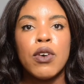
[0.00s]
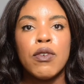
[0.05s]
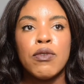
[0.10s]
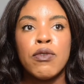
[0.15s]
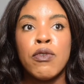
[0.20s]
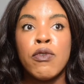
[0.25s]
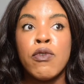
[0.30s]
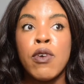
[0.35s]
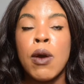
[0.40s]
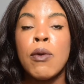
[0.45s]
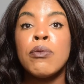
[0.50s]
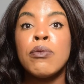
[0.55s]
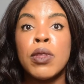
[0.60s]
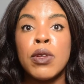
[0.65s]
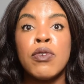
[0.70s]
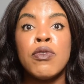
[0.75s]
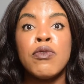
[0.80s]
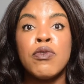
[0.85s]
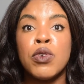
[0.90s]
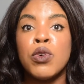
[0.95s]
from
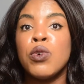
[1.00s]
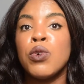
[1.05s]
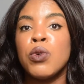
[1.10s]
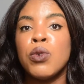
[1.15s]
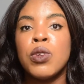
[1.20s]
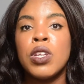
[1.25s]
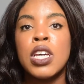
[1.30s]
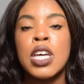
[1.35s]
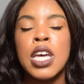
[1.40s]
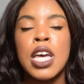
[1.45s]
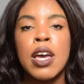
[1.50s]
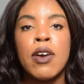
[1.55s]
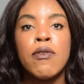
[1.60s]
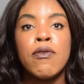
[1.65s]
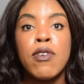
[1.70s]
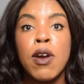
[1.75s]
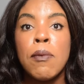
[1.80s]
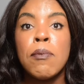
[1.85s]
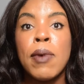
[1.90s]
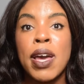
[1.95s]
the food,
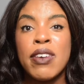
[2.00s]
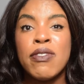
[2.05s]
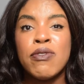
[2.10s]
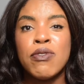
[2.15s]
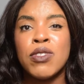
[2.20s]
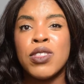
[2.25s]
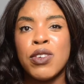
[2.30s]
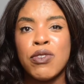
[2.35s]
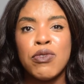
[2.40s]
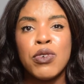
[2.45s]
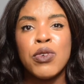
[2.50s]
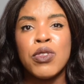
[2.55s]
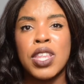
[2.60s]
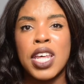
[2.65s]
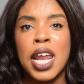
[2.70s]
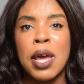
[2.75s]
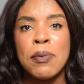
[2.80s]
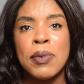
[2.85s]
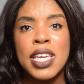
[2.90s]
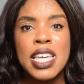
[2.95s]
from the food
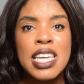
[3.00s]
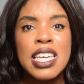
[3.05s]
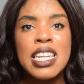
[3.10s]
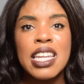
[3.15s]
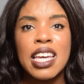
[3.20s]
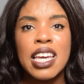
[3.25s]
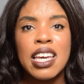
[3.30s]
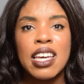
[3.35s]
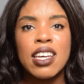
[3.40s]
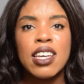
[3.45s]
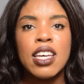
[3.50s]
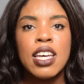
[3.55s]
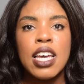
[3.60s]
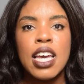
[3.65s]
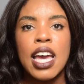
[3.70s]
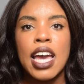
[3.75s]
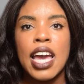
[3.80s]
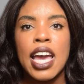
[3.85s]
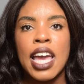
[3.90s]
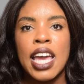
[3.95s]
that I'm eating,
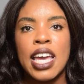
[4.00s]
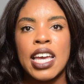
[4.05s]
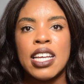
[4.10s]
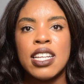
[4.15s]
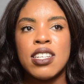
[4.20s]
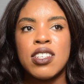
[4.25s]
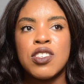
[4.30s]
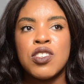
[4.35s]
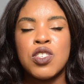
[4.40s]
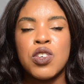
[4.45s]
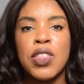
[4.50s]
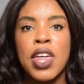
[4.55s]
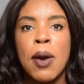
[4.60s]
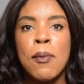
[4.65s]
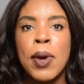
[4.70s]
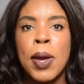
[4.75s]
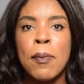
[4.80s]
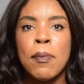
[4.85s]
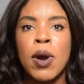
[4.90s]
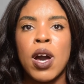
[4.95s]
and so
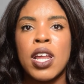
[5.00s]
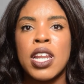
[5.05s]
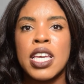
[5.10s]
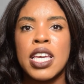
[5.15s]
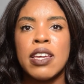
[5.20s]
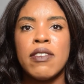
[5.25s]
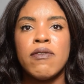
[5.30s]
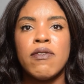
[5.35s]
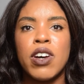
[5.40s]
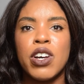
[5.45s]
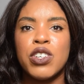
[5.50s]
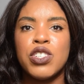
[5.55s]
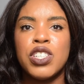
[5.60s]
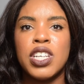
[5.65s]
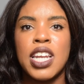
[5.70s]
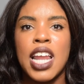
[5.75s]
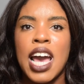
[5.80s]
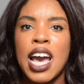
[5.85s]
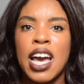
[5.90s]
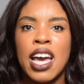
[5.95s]
that my body can
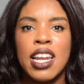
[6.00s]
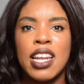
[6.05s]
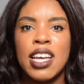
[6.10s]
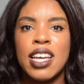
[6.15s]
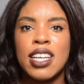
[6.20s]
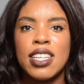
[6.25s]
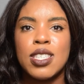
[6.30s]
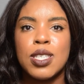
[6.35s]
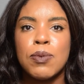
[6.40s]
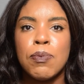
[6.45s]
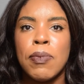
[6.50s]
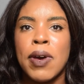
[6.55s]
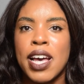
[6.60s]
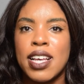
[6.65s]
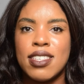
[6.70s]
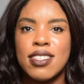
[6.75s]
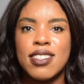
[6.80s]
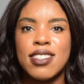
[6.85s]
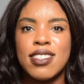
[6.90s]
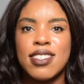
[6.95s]
function at its
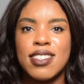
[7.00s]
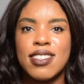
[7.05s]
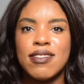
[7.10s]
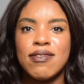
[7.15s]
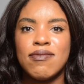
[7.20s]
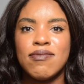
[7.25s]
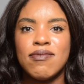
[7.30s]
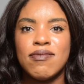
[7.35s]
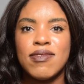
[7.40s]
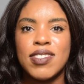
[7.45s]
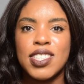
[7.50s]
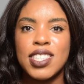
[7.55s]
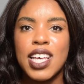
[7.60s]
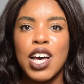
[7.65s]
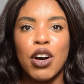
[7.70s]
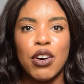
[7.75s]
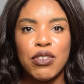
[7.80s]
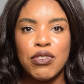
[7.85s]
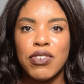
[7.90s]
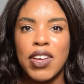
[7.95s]
best
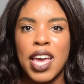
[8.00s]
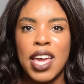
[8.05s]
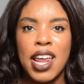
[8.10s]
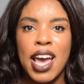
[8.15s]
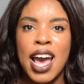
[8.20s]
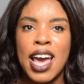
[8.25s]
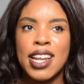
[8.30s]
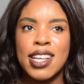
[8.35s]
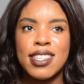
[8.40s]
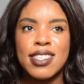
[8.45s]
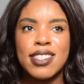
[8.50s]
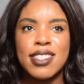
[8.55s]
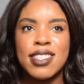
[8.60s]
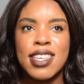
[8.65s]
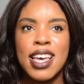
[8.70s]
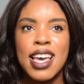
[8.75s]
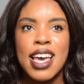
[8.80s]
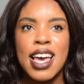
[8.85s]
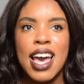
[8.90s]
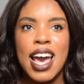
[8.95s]
self, at
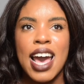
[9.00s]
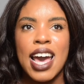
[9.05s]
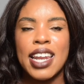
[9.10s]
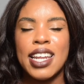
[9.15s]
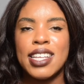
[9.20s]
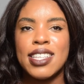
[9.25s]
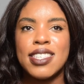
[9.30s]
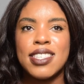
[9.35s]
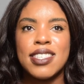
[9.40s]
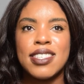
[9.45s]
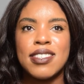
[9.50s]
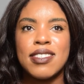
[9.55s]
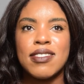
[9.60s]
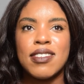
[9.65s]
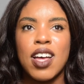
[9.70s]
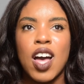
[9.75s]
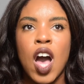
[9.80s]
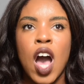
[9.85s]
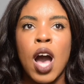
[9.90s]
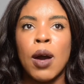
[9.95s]
its
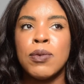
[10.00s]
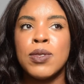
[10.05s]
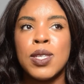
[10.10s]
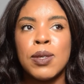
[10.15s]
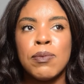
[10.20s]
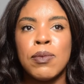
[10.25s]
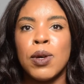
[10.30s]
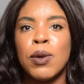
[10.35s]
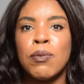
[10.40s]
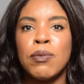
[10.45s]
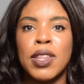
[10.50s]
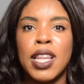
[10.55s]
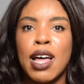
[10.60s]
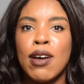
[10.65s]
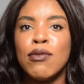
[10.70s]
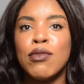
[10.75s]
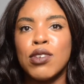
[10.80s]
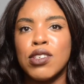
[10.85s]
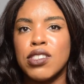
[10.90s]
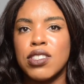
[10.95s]
optimum
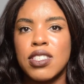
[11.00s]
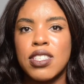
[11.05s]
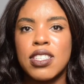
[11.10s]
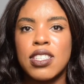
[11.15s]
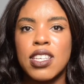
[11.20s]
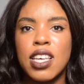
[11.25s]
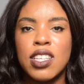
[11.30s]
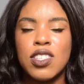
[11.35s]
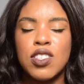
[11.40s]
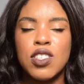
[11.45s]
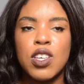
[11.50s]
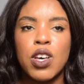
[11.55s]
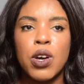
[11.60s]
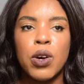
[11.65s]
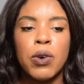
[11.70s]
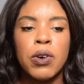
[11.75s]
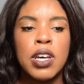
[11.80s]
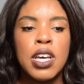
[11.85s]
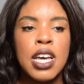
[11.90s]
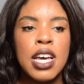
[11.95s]
levels. And
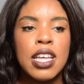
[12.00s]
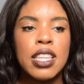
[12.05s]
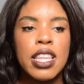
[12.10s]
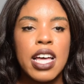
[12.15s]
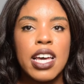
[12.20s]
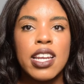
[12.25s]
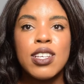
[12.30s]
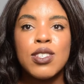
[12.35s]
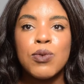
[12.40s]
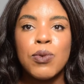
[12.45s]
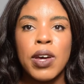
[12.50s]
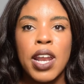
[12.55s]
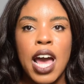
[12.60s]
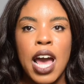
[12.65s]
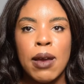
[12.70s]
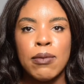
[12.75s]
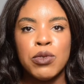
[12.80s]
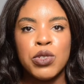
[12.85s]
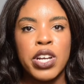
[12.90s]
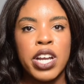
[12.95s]
so that is what
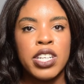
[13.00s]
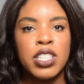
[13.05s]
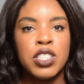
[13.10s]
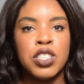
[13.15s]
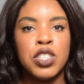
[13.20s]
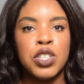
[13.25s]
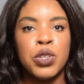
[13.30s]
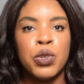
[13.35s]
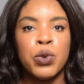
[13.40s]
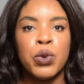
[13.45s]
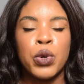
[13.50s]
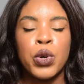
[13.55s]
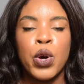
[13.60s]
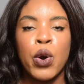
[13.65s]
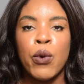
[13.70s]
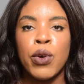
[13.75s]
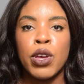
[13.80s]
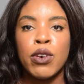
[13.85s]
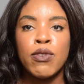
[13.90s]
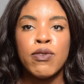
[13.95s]
I'm trying to do
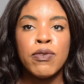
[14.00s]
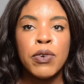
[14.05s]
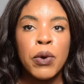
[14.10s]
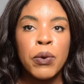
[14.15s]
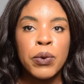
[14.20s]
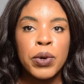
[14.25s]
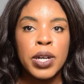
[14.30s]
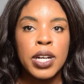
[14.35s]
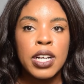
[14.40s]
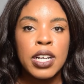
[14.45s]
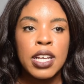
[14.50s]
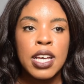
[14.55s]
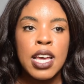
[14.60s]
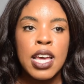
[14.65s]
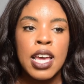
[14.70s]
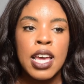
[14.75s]
going forward,